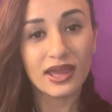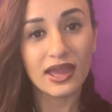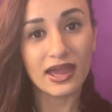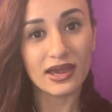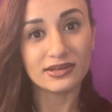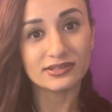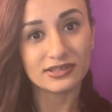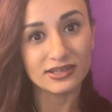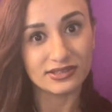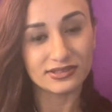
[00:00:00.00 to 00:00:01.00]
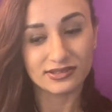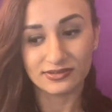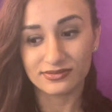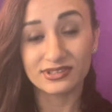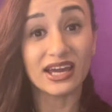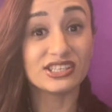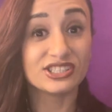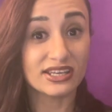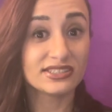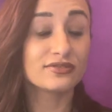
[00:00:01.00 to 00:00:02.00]
and its
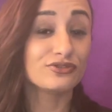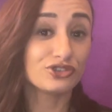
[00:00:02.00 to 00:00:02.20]
digestive